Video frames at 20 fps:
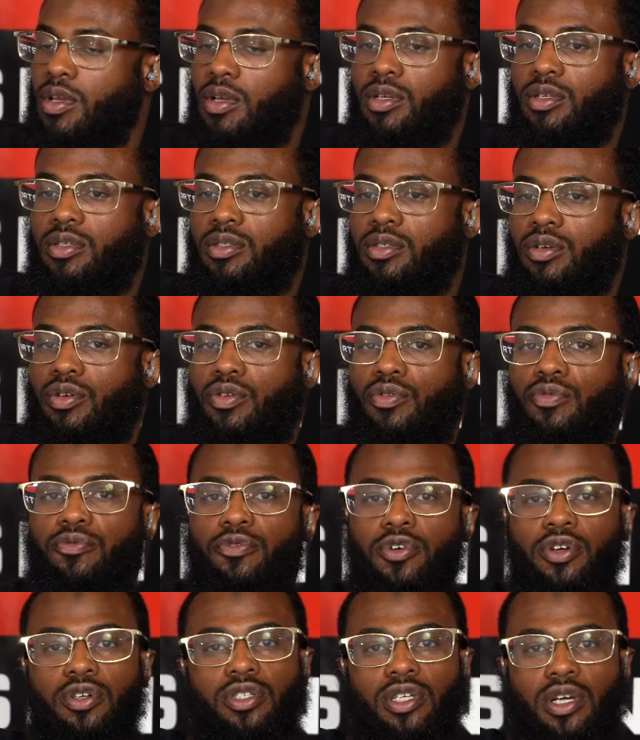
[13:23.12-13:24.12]
So
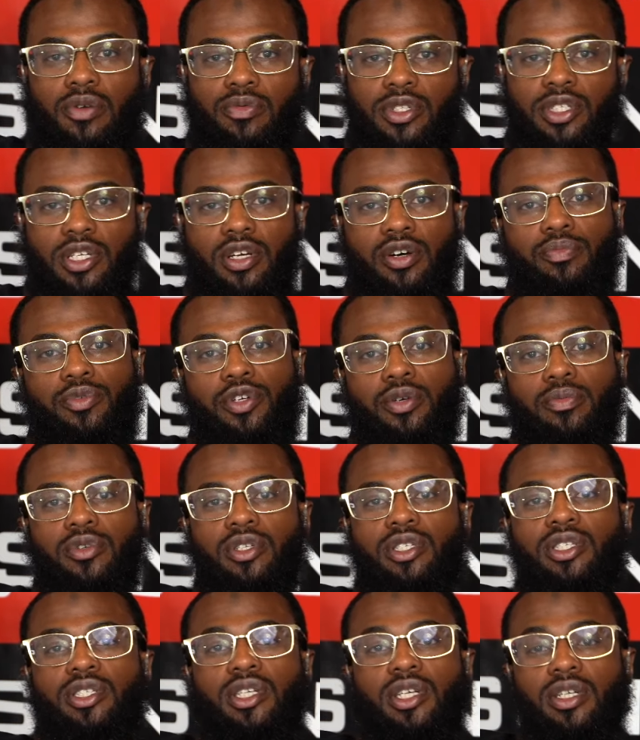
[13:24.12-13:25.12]
first, I would tell people to
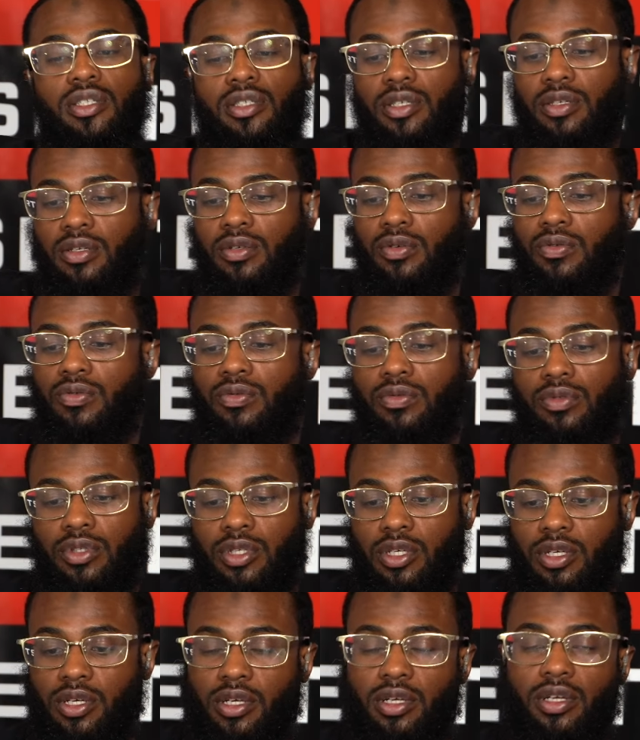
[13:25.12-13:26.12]
stick to
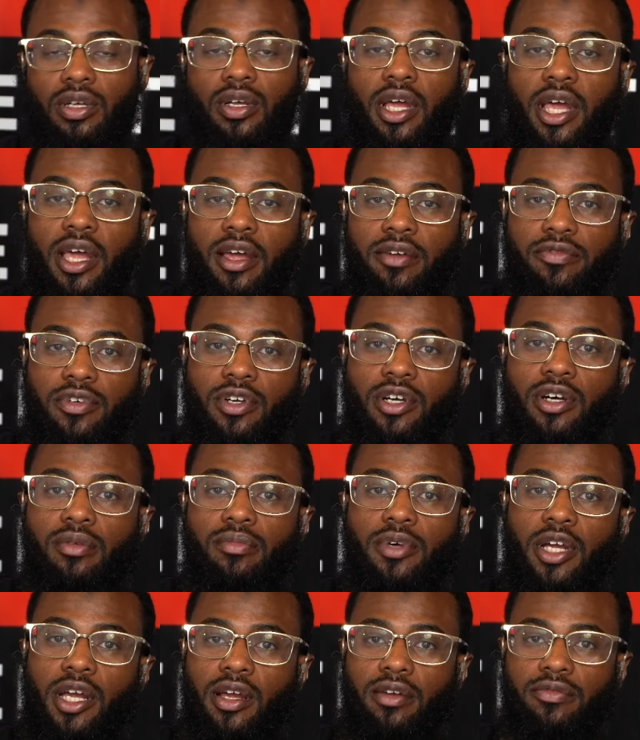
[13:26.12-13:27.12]
the half cup,
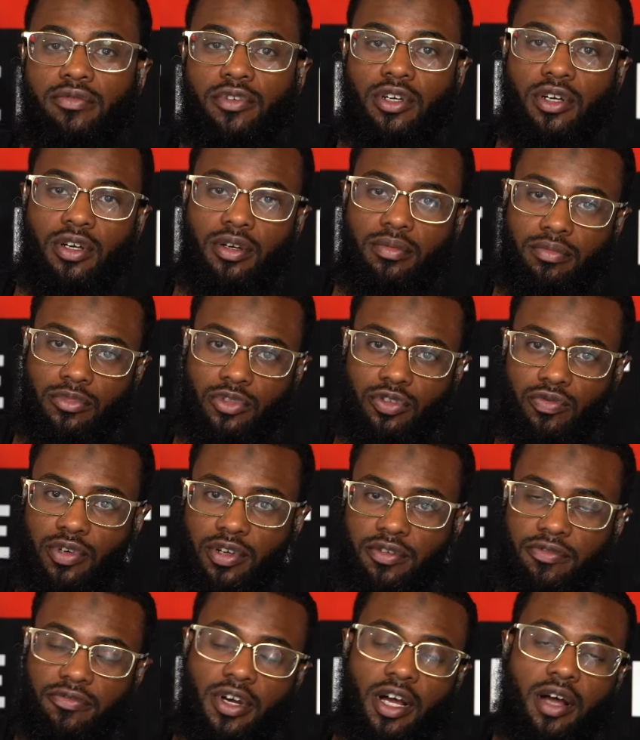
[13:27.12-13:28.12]
3 to
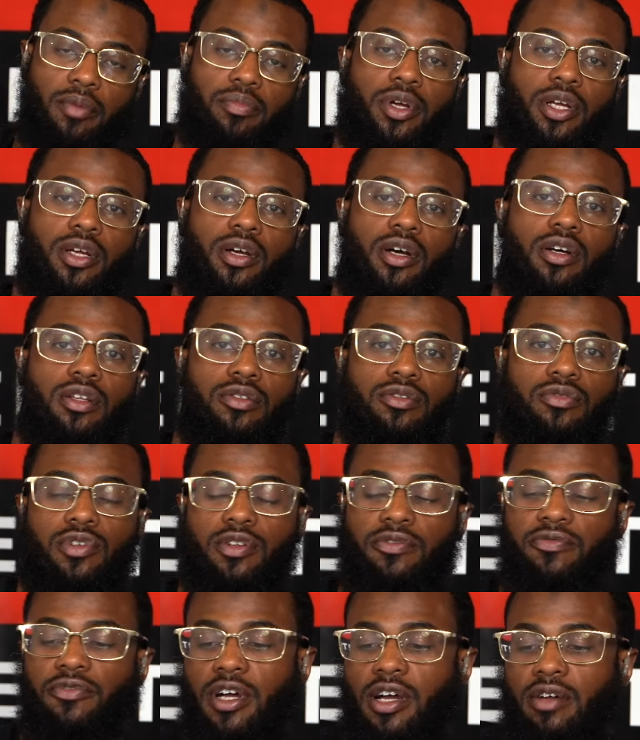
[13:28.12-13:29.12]

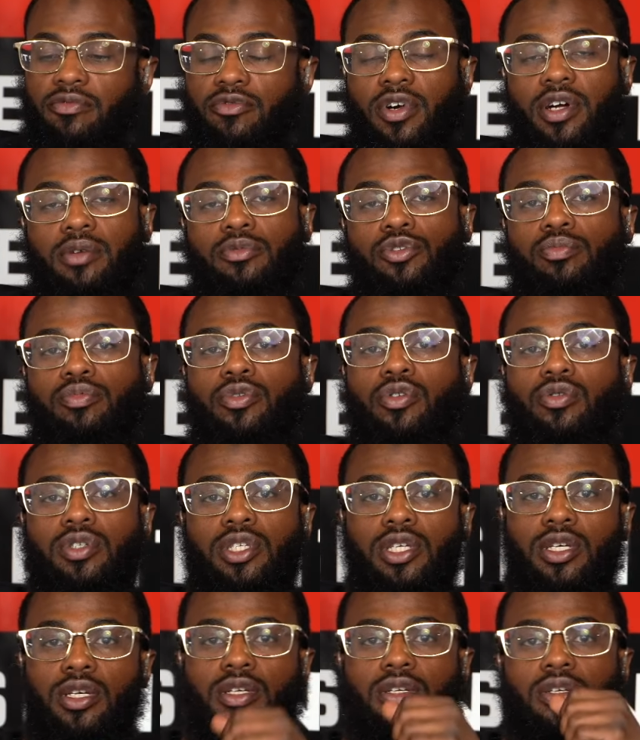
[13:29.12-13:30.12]
5 grams of
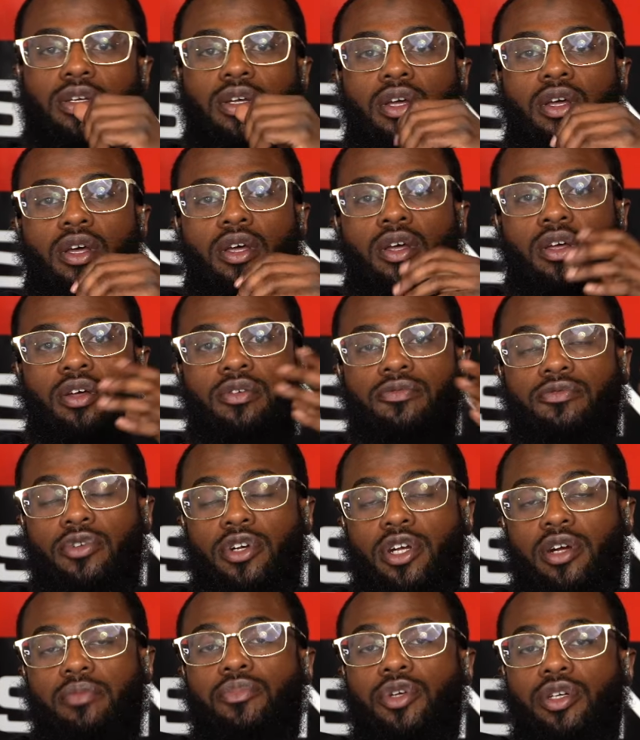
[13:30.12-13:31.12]
protein for their
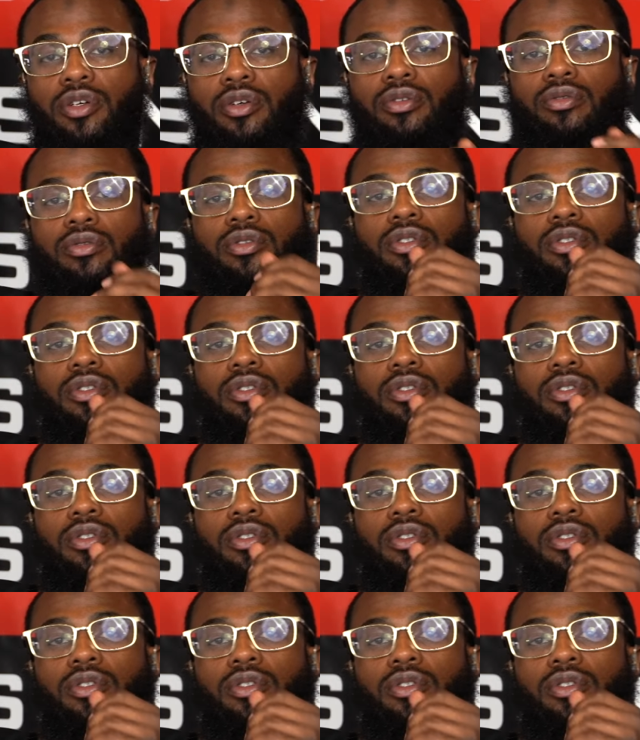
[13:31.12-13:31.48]
meals,